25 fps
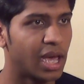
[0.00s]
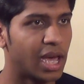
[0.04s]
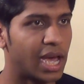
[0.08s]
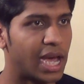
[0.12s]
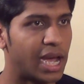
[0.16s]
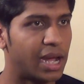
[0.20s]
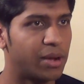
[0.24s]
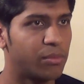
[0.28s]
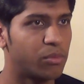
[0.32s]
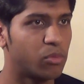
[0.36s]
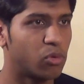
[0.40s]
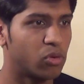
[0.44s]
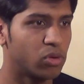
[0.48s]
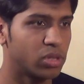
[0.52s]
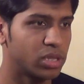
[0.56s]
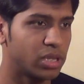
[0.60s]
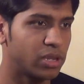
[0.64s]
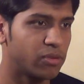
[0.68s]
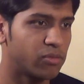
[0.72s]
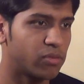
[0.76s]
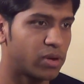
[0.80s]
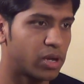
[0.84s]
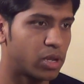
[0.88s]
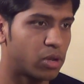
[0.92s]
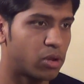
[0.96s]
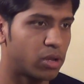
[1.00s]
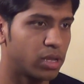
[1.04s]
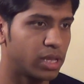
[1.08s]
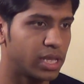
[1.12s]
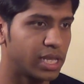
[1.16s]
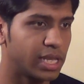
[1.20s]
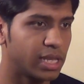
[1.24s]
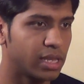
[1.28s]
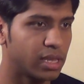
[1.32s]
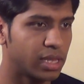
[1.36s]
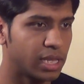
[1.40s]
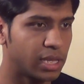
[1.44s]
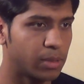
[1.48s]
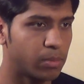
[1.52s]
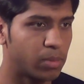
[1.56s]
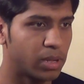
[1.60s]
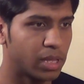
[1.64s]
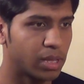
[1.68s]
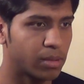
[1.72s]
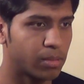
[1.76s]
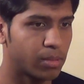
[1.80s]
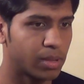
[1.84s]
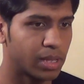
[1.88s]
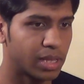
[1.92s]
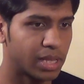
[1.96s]
and mostly were on the C++
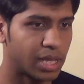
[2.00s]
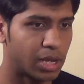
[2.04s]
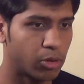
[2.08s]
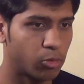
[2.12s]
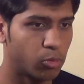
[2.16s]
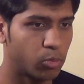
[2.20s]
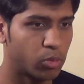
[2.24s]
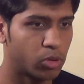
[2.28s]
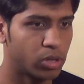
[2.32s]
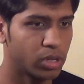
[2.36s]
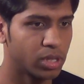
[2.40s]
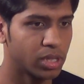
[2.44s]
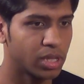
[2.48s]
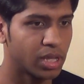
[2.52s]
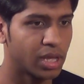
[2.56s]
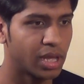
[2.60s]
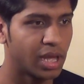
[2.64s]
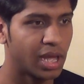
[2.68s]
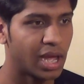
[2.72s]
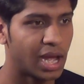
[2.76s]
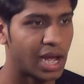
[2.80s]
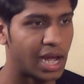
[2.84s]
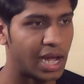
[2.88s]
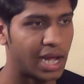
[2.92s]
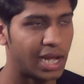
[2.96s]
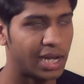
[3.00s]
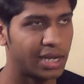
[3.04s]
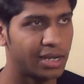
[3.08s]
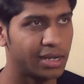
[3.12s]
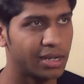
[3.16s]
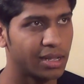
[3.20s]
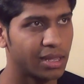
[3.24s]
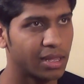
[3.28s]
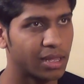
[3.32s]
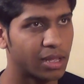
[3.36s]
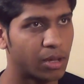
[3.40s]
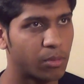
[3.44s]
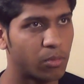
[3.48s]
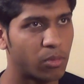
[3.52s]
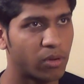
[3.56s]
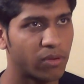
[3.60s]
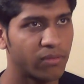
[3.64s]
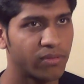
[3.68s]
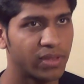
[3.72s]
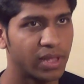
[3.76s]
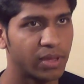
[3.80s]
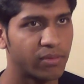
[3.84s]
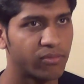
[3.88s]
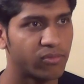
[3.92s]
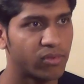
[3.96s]
outputs, and some
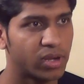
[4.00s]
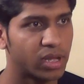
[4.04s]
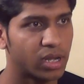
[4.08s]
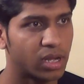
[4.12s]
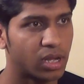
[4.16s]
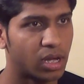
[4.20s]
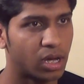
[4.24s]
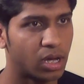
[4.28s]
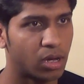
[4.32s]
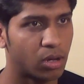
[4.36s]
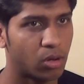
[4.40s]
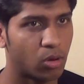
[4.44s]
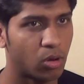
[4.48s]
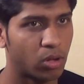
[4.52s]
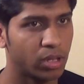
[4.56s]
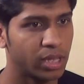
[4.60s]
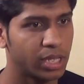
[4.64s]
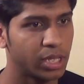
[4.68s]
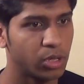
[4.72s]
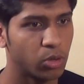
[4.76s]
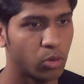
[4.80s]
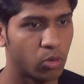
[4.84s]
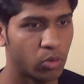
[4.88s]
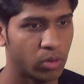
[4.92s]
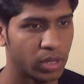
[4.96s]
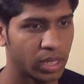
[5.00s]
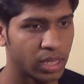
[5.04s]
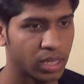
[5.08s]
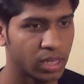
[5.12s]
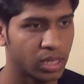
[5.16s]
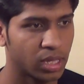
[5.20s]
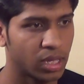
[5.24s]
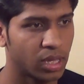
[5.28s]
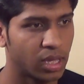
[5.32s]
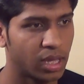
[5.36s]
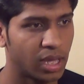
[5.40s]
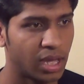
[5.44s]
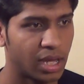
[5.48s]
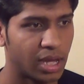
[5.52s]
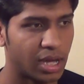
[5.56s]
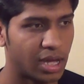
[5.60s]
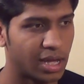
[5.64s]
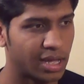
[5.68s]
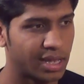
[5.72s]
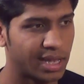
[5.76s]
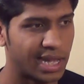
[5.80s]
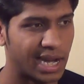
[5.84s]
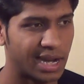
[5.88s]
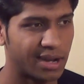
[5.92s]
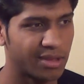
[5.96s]
of them were on the OS.
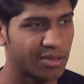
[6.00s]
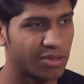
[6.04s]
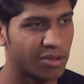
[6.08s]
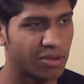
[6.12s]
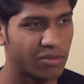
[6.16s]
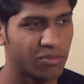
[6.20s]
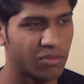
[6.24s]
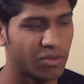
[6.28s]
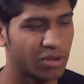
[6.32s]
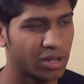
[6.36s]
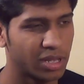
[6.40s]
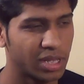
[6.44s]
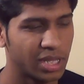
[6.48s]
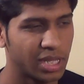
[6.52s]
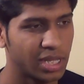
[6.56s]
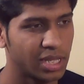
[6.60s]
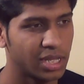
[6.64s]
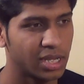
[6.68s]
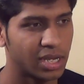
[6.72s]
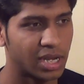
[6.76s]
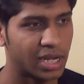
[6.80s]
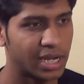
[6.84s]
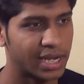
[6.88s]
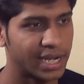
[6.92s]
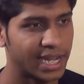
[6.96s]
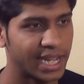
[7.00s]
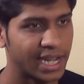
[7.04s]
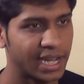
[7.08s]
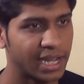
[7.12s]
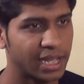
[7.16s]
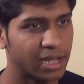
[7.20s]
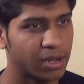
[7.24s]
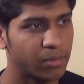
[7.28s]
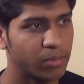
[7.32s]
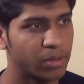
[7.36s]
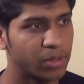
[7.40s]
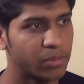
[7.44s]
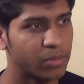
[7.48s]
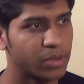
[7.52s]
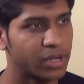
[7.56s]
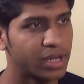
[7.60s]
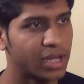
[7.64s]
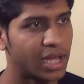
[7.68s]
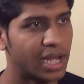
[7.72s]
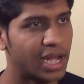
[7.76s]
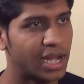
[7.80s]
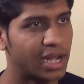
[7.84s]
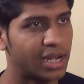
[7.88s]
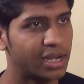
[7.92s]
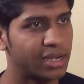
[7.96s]
That's all for the technical
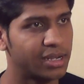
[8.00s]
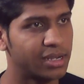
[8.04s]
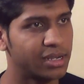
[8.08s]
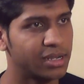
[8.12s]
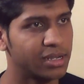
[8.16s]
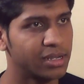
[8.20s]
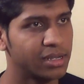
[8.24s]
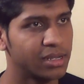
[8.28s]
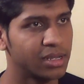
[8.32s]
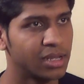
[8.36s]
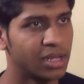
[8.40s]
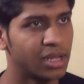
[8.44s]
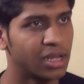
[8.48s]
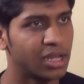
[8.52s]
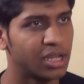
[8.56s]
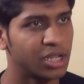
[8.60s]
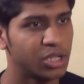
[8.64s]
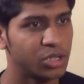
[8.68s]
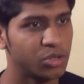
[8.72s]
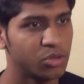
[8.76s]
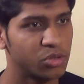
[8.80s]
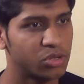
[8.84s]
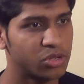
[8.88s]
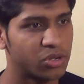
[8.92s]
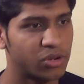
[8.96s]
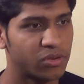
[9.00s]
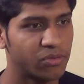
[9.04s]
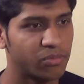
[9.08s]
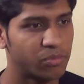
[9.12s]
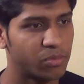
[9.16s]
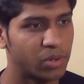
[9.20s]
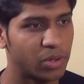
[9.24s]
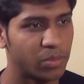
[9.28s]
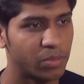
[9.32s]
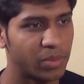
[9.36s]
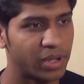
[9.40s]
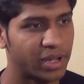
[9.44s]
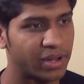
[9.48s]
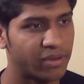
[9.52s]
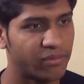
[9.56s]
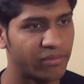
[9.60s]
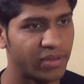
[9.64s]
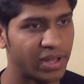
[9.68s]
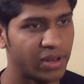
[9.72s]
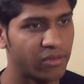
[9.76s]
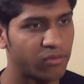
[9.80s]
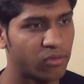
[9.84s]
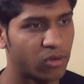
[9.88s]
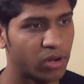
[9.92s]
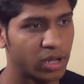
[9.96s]
paper, and you should prepare
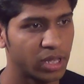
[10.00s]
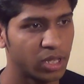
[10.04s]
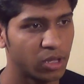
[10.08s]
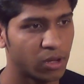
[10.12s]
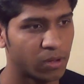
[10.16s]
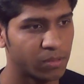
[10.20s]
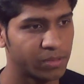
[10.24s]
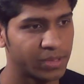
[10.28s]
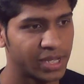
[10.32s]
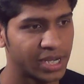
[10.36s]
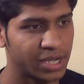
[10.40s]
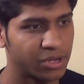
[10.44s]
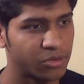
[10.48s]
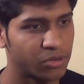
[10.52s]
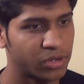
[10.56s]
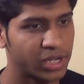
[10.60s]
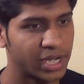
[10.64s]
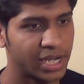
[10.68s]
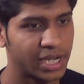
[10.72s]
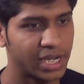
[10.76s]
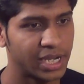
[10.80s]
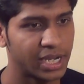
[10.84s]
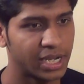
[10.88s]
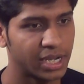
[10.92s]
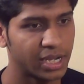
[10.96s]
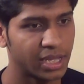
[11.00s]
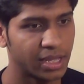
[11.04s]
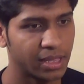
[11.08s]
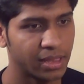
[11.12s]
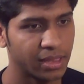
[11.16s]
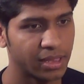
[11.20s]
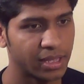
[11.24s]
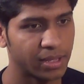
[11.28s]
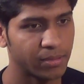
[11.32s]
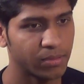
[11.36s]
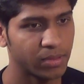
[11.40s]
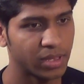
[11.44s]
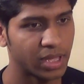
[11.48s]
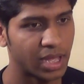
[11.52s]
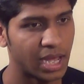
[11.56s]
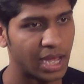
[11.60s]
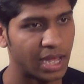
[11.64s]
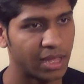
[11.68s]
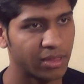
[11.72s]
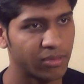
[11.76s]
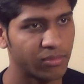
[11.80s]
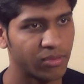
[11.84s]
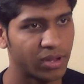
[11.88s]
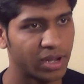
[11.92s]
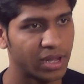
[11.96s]
well for the object oriented concepts
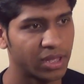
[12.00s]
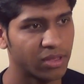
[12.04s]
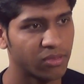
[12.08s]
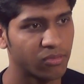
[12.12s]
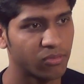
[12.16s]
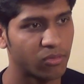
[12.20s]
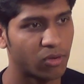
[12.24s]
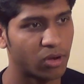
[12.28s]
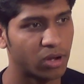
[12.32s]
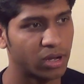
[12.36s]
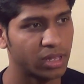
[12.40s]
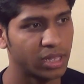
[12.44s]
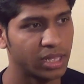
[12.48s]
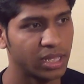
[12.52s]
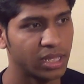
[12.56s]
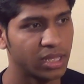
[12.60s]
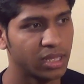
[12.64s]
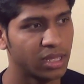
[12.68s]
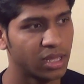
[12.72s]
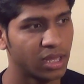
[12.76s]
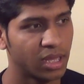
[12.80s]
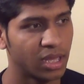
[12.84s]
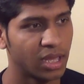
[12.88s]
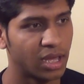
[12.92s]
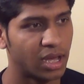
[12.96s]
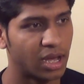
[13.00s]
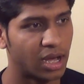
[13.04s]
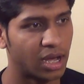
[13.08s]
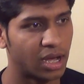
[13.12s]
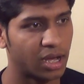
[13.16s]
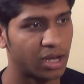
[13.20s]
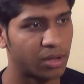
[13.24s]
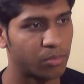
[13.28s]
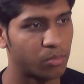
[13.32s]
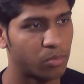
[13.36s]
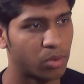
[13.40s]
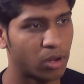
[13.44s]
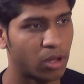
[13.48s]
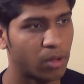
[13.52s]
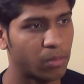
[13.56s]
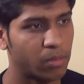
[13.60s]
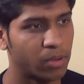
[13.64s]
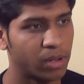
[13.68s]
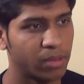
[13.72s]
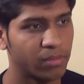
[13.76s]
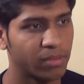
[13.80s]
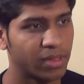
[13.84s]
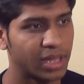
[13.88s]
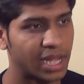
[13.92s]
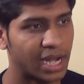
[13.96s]
as well as for the
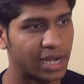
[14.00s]
problems